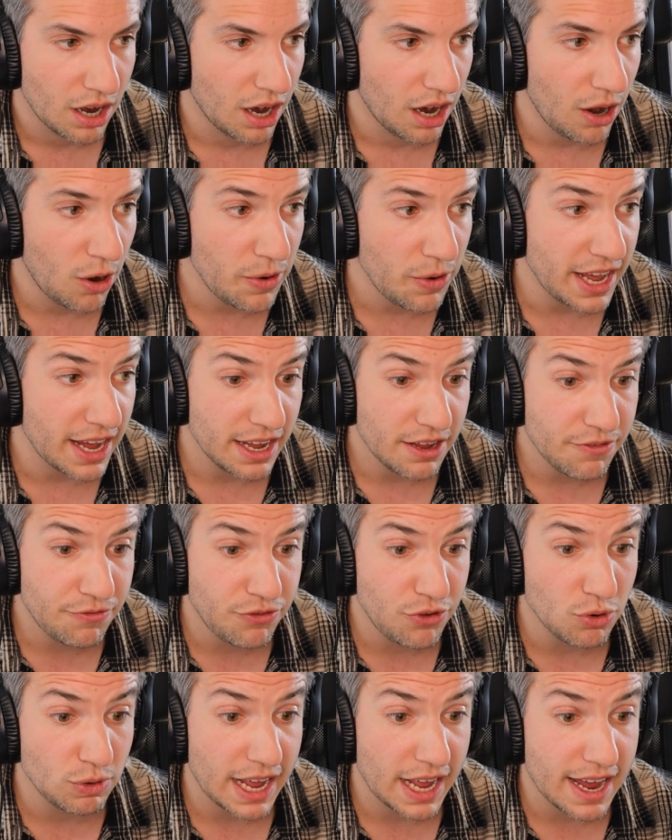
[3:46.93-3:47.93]
Oh yeah,
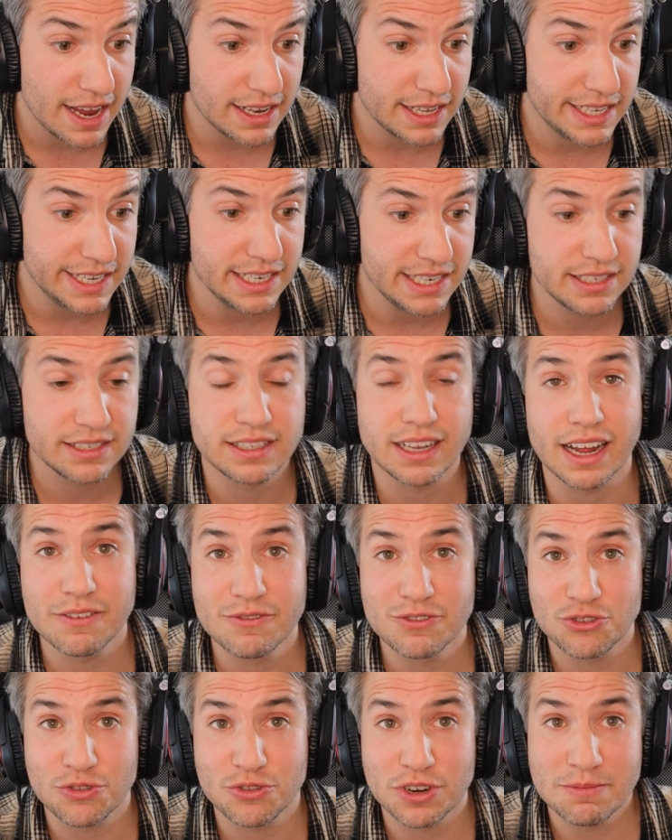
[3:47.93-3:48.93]
if you like these
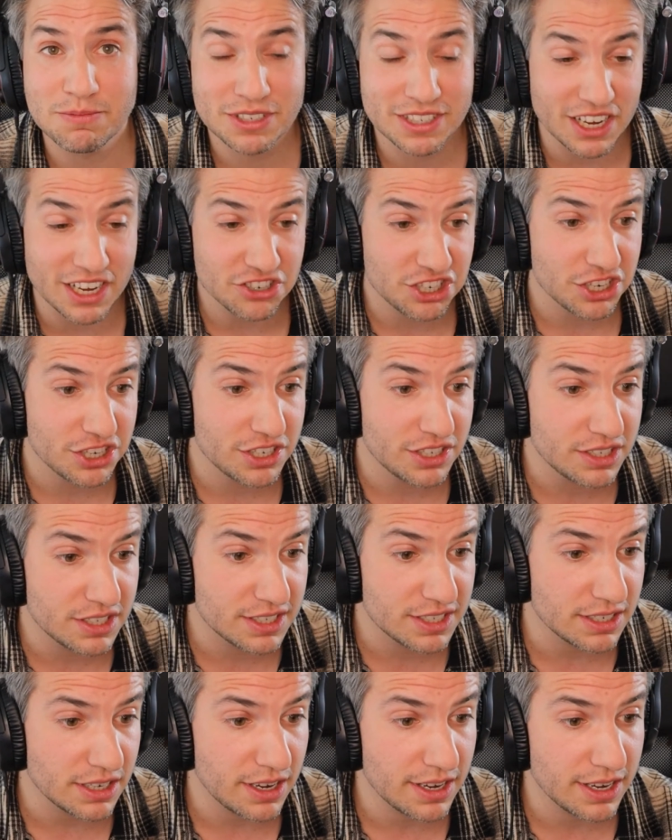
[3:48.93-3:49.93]
live stream
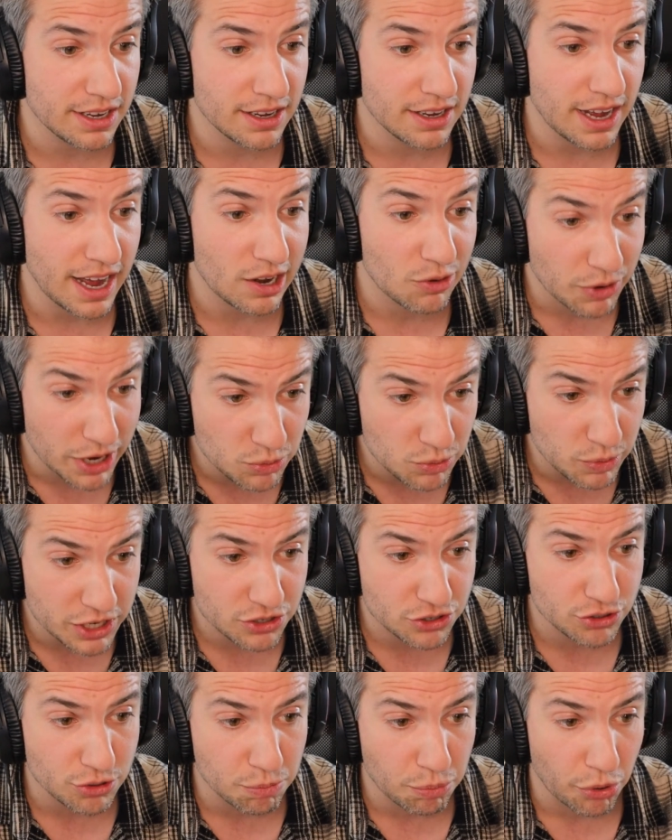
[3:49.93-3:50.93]
sessions, a great way
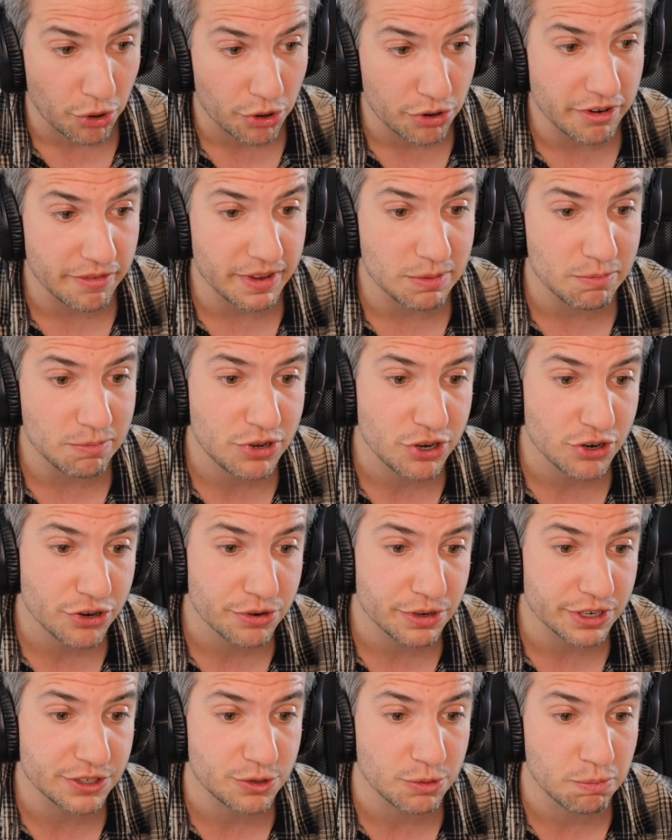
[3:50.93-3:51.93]
to support Revit
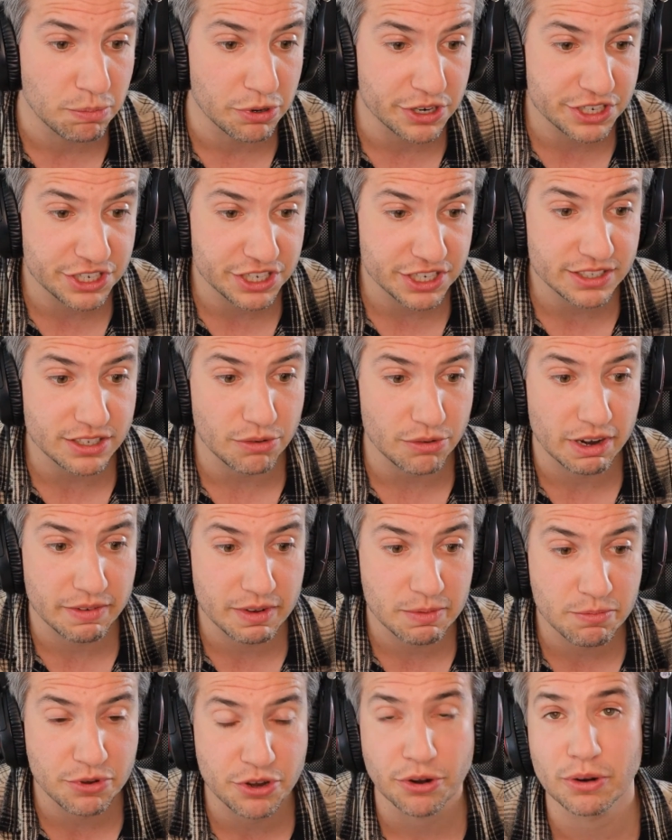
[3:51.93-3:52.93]
Pure is to purchase a
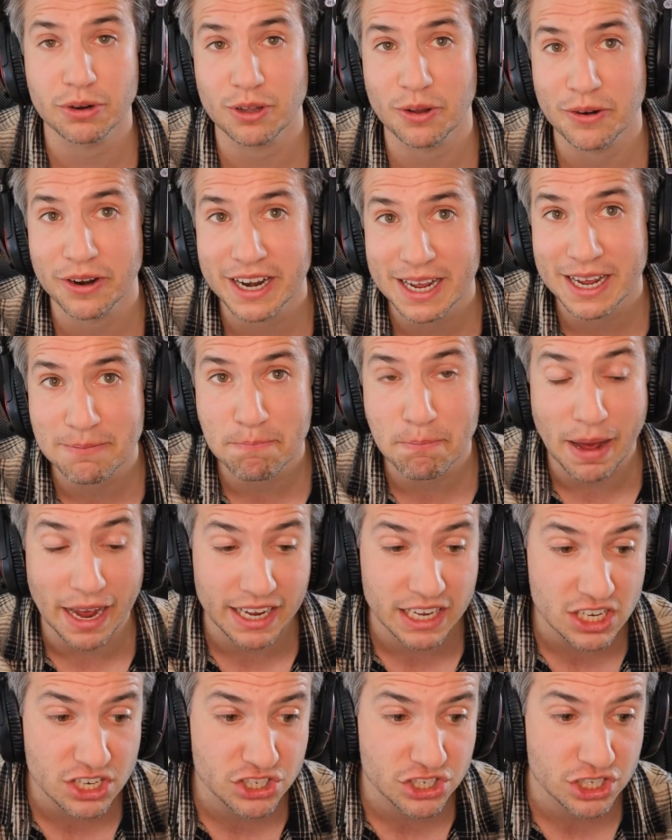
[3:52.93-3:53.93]
Revit Pure learning
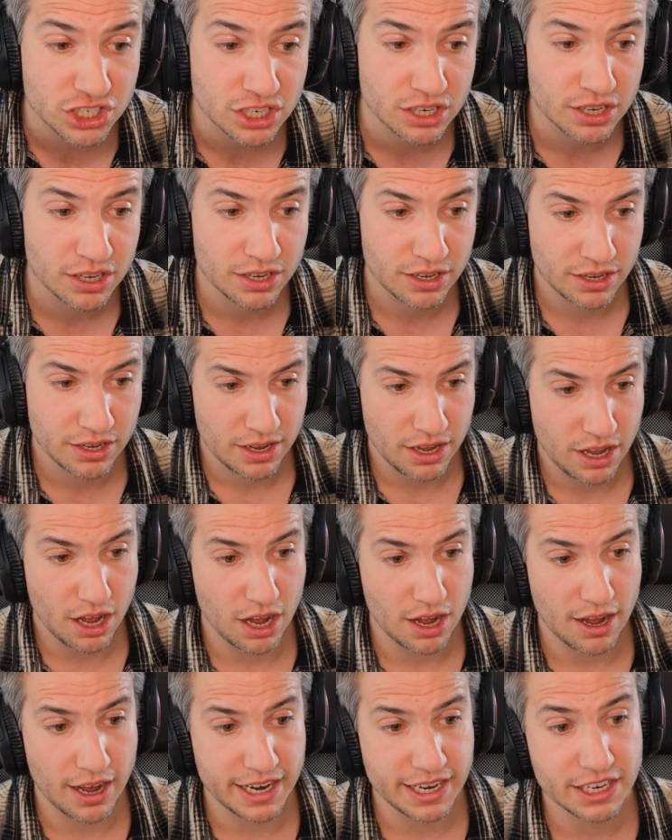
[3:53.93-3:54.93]
package.
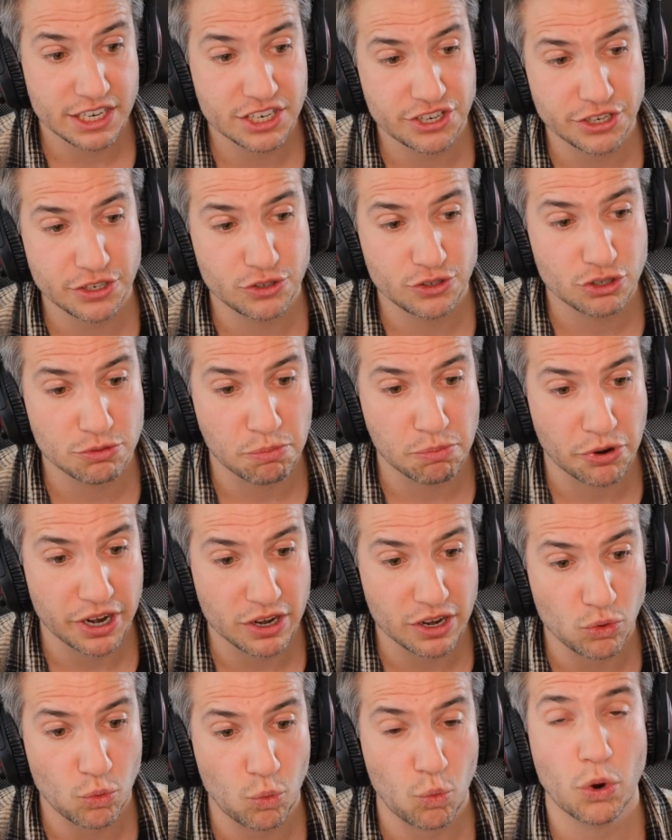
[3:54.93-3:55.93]
In addition to
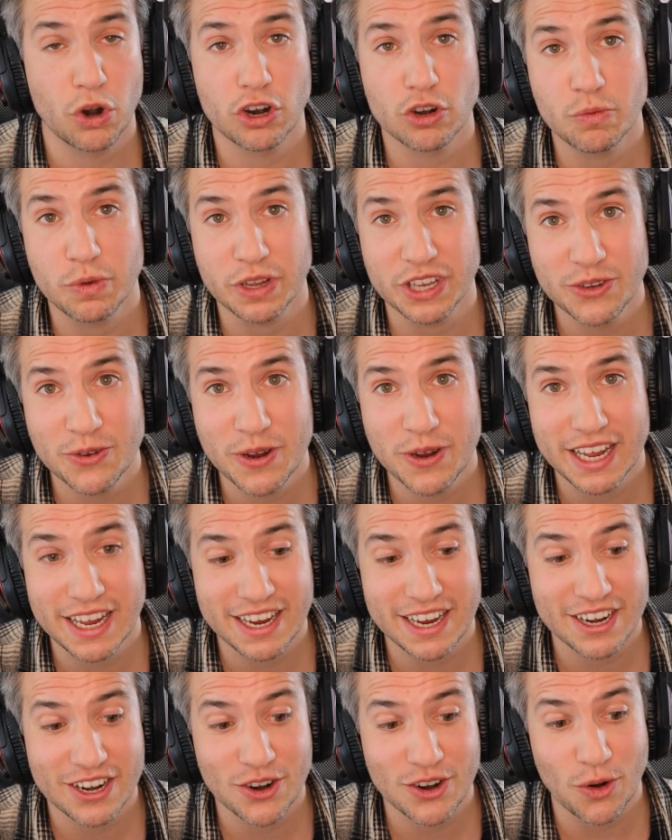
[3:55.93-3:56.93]
supporting the work we do
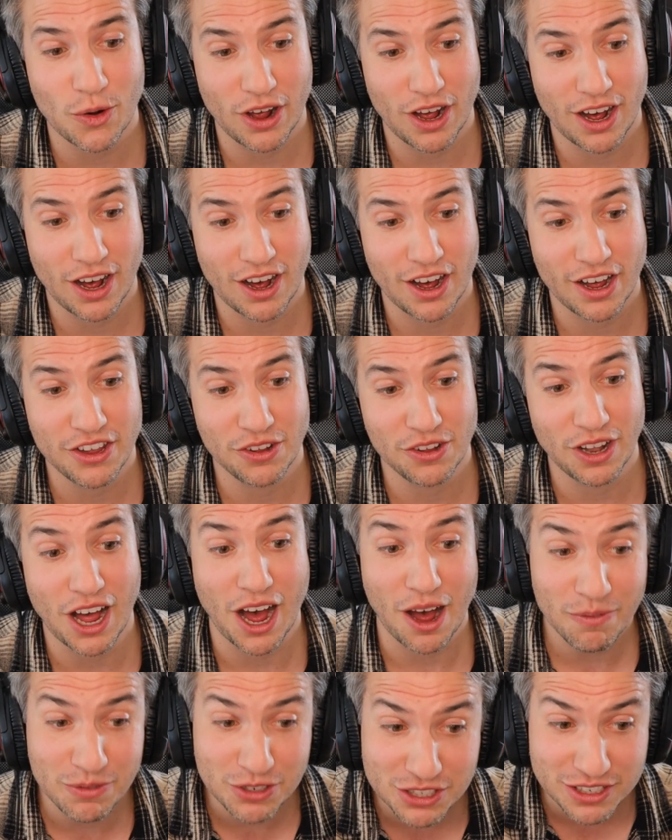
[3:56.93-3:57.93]
here, you'll
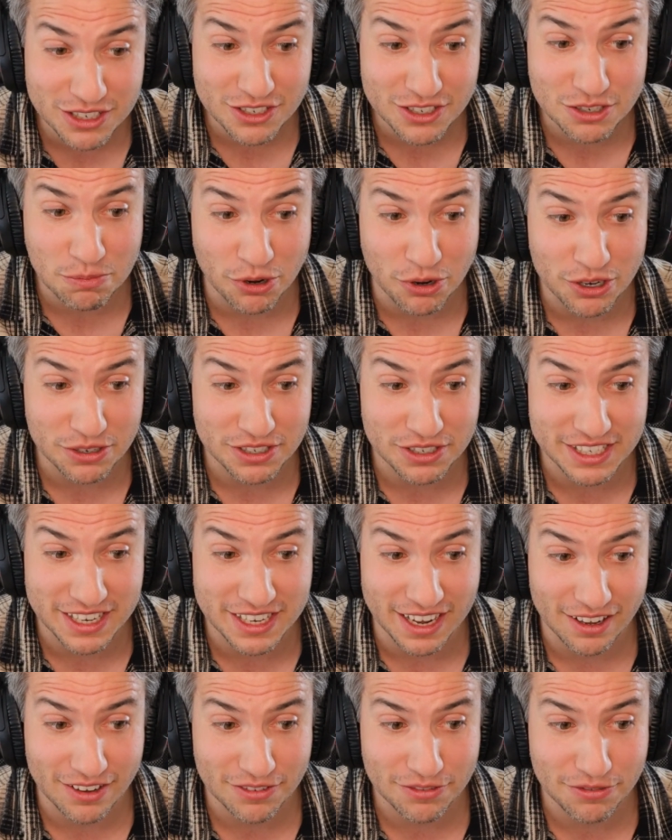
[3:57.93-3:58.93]
obviously support
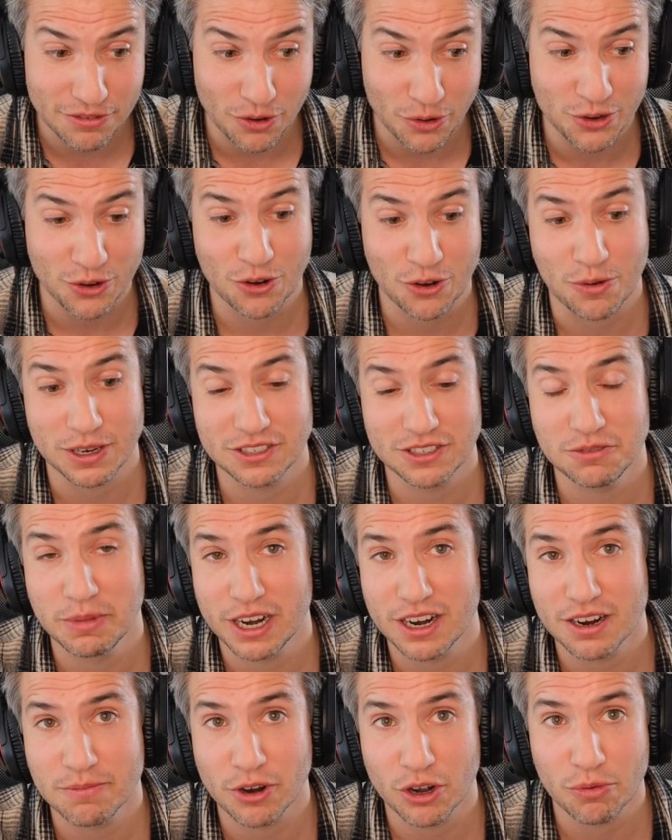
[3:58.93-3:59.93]
yourself on your quest to
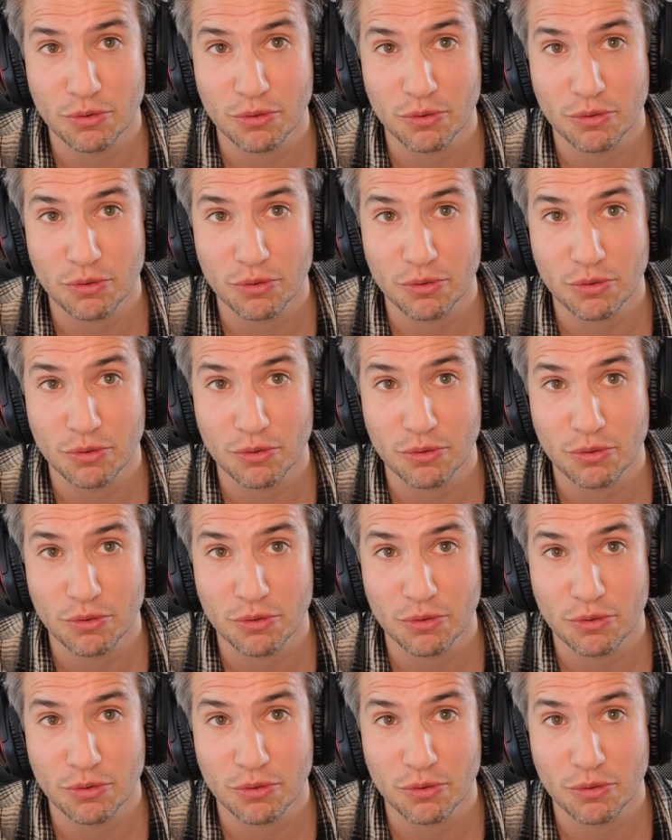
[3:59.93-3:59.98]
become a